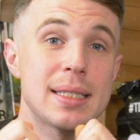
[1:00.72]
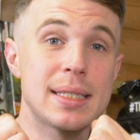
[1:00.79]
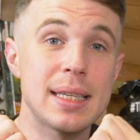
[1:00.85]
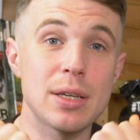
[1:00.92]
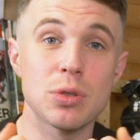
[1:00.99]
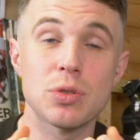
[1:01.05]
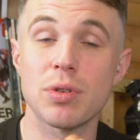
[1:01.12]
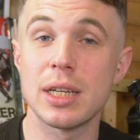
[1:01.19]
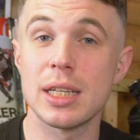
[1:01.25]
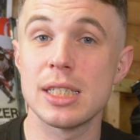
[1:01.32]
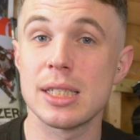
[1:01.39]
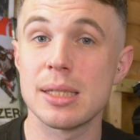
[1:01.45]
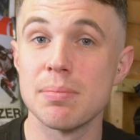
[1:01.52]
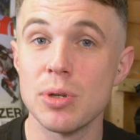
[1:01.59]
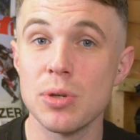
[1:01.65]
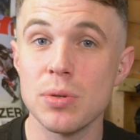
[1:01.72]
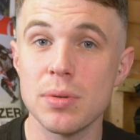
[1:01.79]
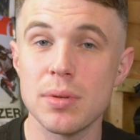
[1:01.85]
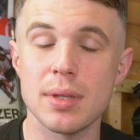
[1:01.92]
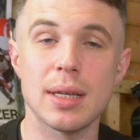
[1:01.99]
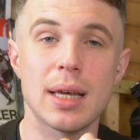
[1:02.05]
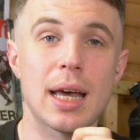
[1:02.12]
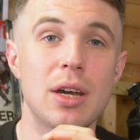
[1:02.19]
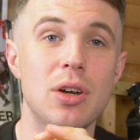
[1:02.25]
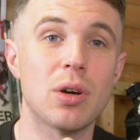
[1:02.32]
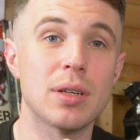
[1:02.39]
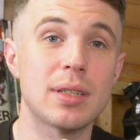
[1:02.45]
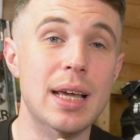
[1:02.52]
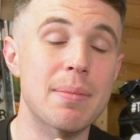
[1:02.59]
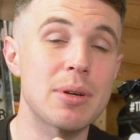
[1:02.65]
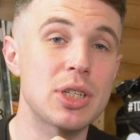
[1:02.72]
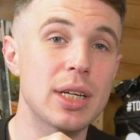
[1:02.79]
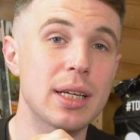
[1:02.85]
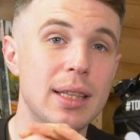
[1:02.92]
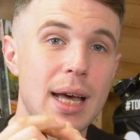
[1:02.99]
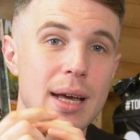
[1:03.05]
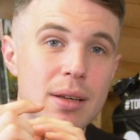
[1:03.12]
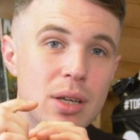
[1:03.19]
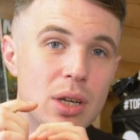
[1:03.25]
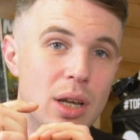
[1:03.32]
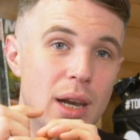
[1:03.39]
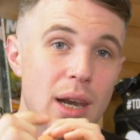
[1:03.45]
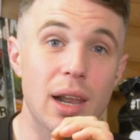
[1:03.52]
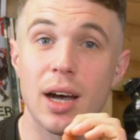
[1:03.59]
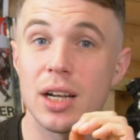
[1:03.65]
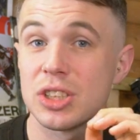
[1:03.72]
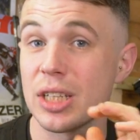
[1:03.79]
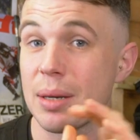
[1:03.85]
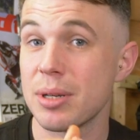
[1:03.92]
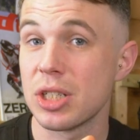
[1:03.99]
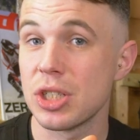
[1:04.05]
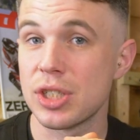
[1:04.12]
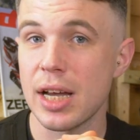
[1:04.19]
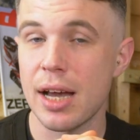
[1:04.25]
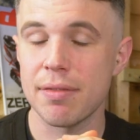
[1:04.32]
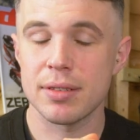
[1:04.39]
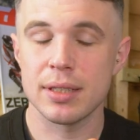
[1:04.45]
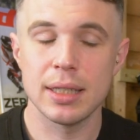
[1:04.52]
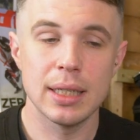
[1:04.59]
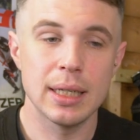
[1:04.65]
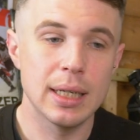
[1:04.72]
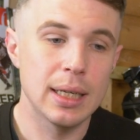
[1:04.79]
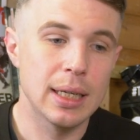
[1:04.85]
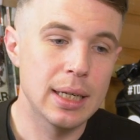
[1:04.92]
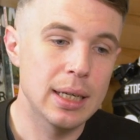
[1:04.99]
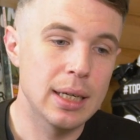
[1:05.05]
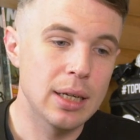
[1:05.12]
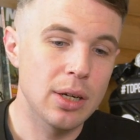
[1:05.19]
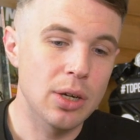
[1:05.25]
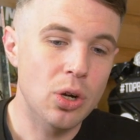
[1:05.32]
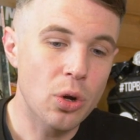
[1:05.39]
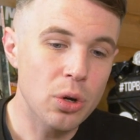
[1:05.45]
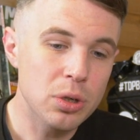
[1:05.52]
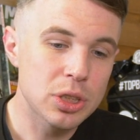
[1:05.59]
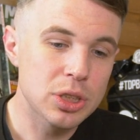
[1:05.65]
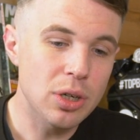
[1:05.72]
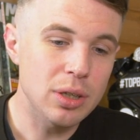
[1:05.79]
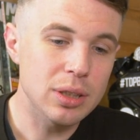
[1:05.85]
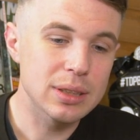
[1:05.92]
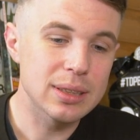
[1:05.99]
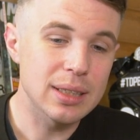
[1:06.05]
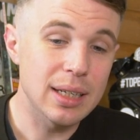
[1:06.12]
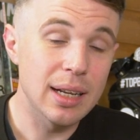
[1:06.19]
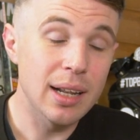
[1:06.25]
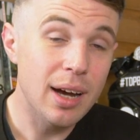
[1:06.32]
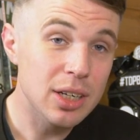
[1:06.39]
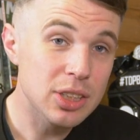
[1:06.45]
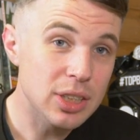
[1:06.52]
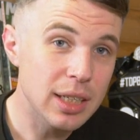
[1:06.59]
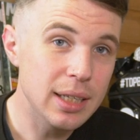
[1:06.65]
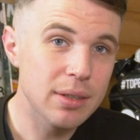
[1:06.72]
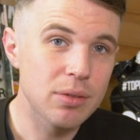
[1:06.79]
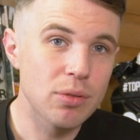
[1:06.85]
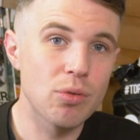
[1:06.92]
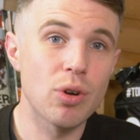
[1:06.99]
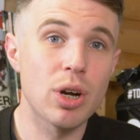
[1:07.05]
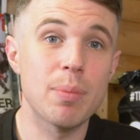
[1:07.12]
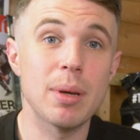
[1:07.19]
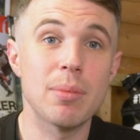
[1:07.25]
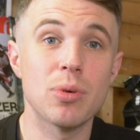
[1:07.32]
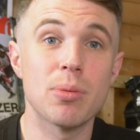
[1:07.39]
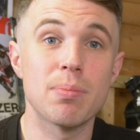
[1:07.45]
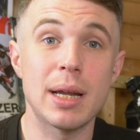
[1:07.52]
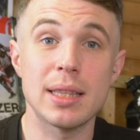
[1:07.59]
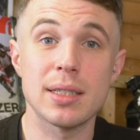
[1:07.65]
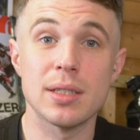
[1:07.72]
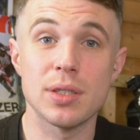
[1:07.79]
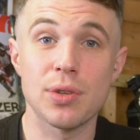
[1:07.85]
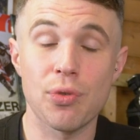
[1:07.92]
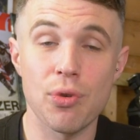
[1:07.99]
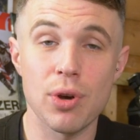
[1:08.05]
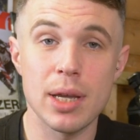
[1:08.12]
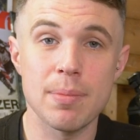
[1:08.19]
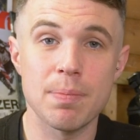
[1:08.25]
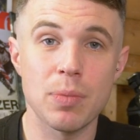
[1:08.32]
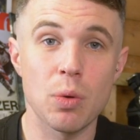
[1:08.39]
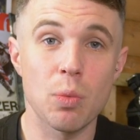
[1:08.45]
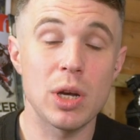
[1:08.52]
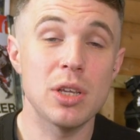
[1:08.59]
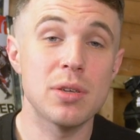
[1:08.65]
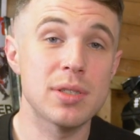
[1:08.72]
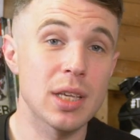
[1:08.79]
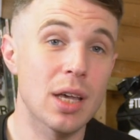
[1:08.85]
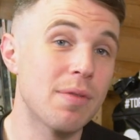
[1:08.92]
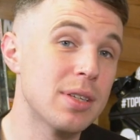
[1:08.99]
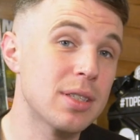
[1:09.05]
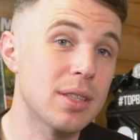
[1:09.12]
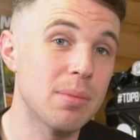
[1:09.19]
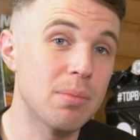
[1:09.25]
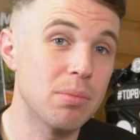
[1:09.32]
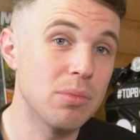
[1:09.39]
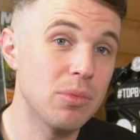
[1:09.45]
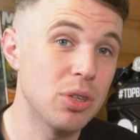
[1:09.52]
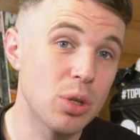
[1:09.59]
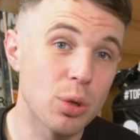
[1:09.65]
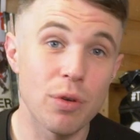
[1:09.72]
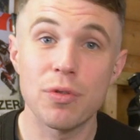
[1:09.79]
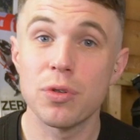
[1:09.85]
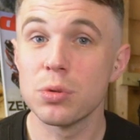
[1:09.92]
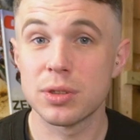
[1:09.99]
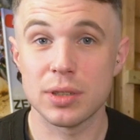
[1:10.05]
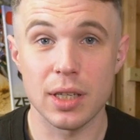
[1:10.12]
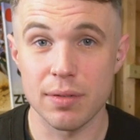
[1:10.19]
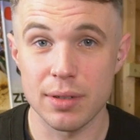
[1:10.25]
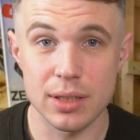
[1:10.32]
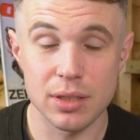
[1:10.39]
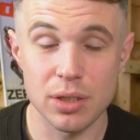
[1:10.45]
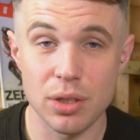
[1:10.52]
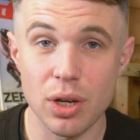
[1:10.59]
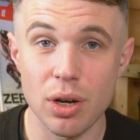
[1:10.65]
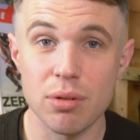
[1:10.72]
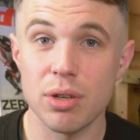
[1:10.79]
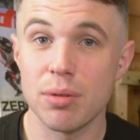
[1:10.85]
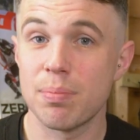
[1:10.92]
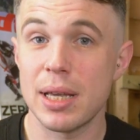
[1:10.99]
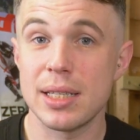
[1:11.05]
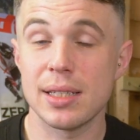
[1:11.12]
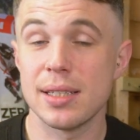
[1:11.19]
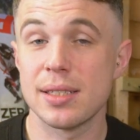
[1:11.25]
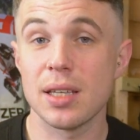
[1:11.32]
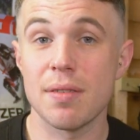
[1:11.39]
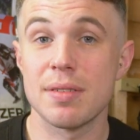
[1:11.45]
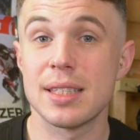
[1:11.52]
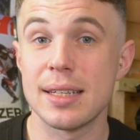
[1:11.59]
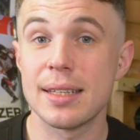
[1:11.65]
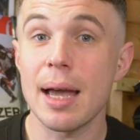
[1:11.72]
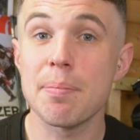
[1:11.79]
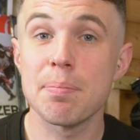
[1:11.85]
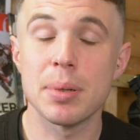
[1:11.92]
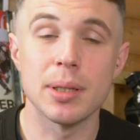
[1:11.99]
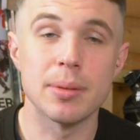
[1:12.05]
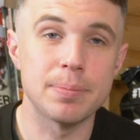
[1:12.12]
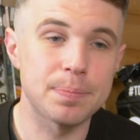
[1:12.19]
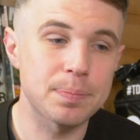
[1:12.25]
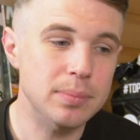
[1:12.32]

seals running smooth and not damaging that large diameter shaft. Coil shocks largely run a bit more maintenance free. When you service them, you do a full service. You basically service the damper